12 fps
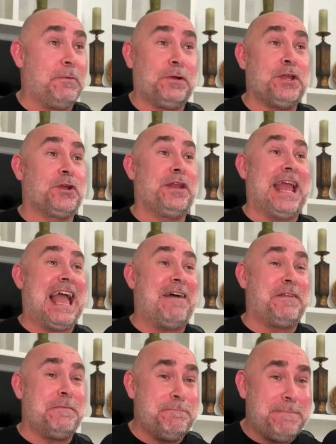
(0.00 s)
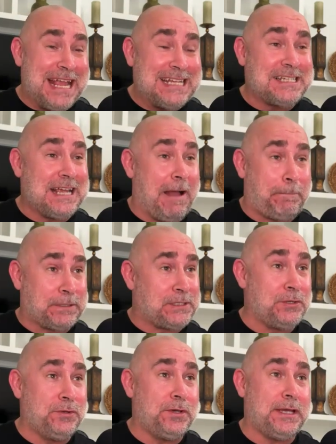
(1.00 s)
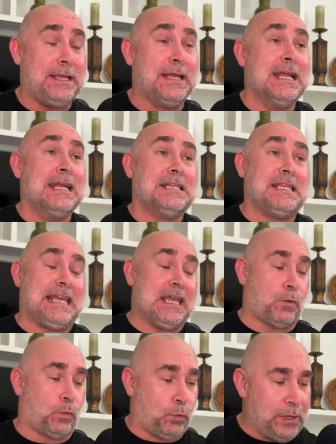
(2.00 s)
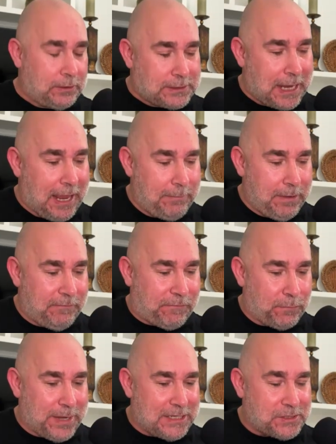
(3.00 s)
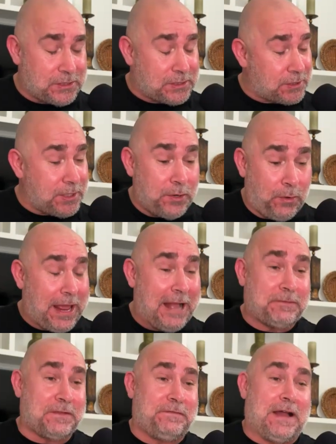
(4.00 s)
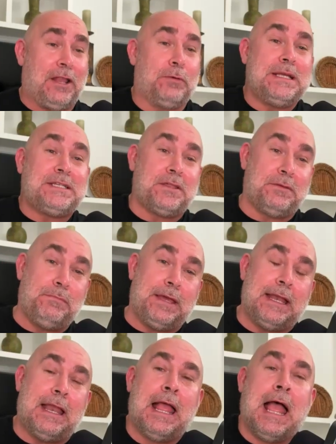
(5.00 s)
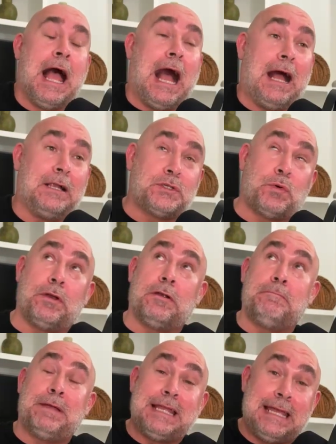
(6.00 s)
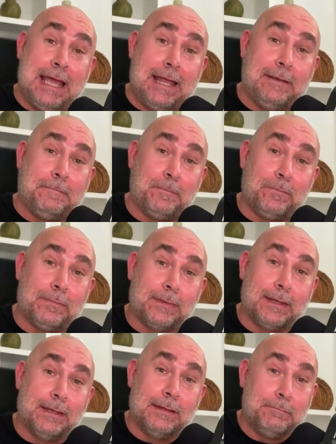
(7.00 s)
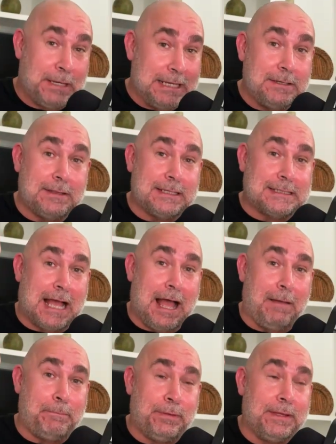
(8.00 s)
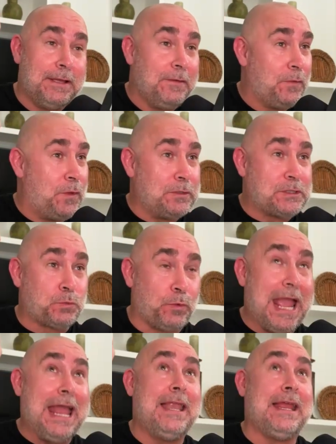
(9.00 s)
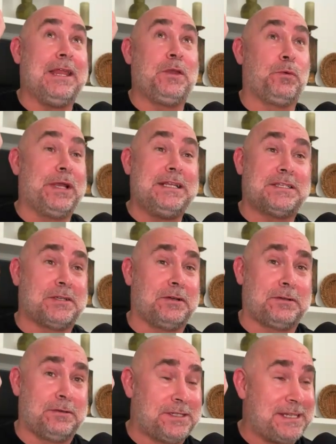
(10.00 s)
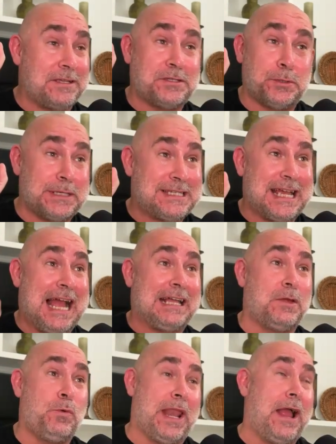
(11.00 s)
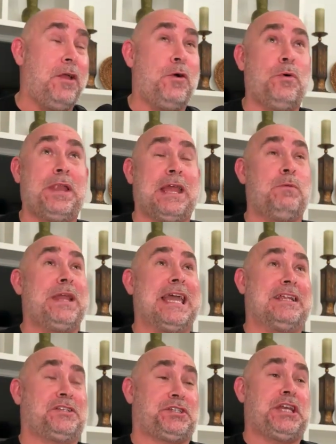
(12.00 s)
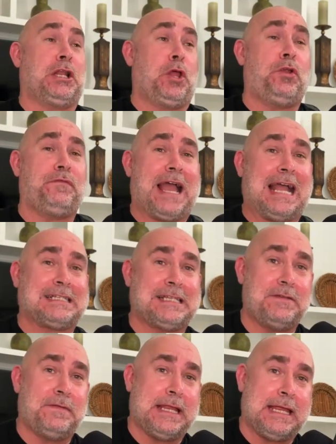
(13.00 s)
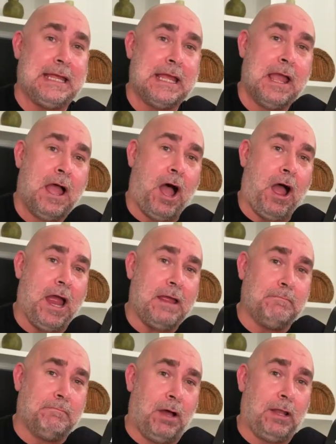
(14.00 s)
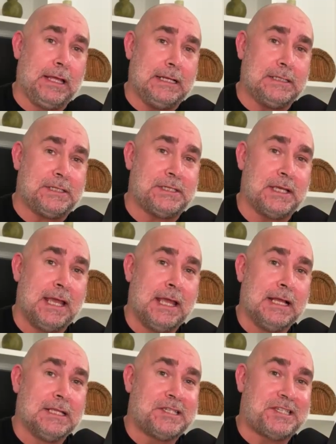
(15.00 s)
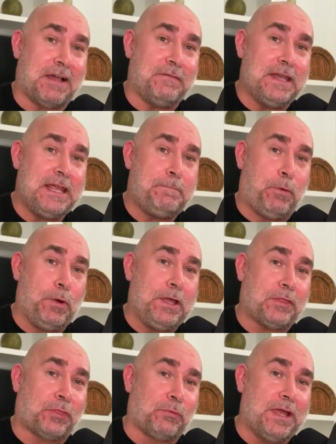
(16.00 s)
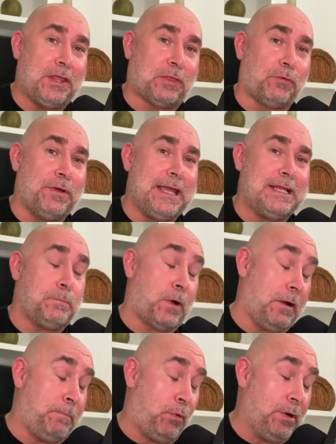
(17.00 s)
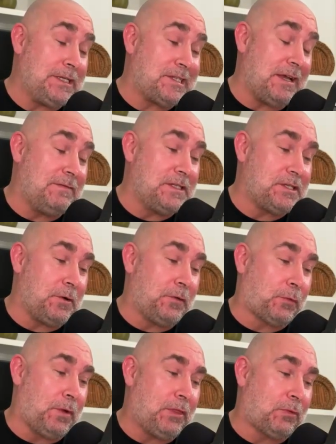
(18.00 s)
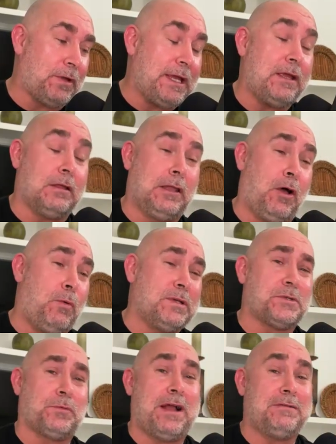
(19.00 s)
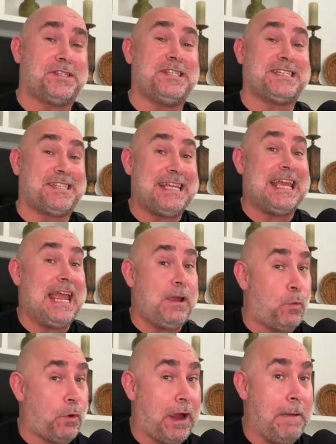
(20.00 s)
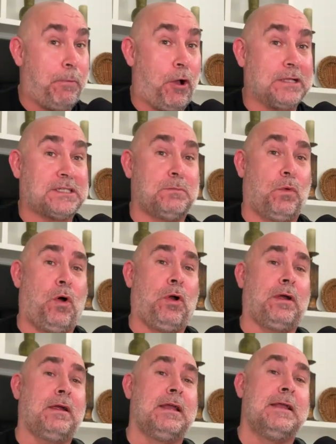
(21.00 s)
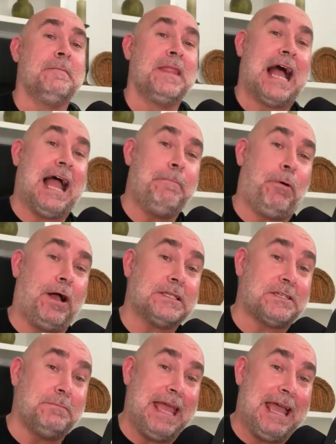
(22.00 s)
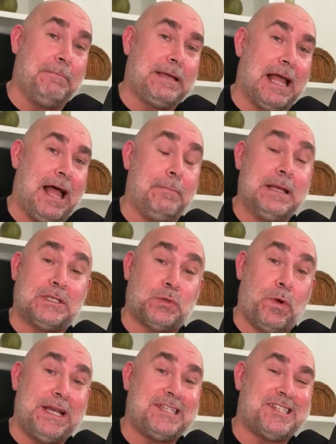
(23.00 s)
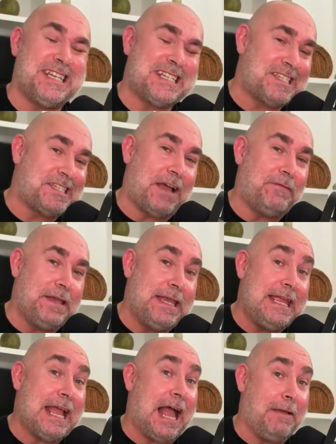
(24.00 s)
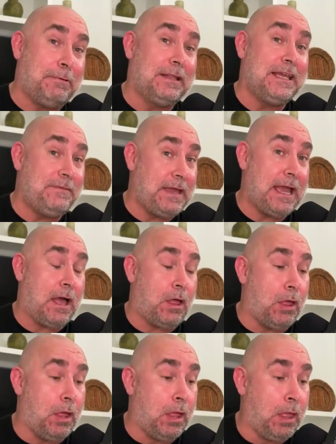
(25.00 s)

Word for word: member, you're going to have an amazing opportunity to get real time information. So you don't have to follow me to the minute on Twitter. But again, pinned at the top, those red and green circles tells you exactly what I own. And we had a shitload of activity. All right, Mullins. 70.33 or 0.7033. Low was around 68 where I bought some more. I bought some MCOM at 2670, I believe. Yeah.